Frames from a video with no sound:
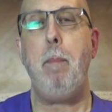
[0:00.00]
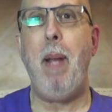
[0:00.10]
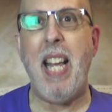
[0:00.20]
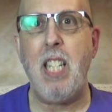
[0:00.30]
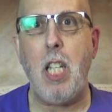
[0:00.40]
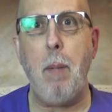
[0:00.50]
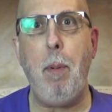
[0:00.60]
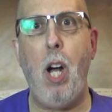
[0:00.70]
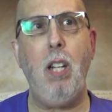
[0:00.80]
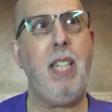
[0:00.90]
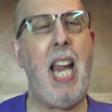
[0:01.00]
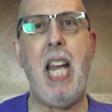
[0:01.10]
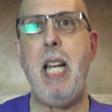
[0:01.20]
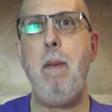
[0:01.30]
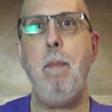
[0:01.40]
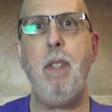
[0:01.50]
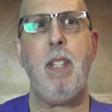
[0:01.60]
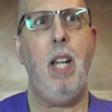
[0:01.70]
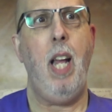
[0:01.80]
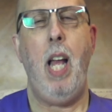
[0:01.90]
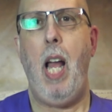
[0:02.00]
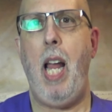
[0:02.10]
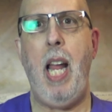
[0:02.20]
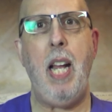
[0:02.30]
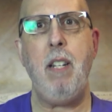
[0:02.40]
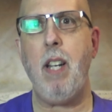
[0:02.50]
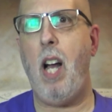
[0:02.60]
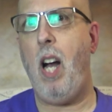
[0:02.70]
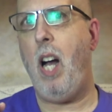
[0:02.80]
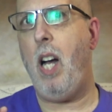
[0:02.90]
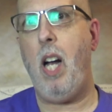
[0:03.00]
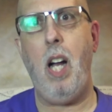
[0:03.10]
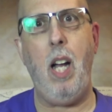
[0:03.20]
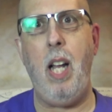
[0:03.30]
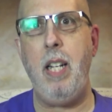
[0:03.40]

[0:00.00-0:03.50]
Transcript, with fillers: basketball games and, uh, uh,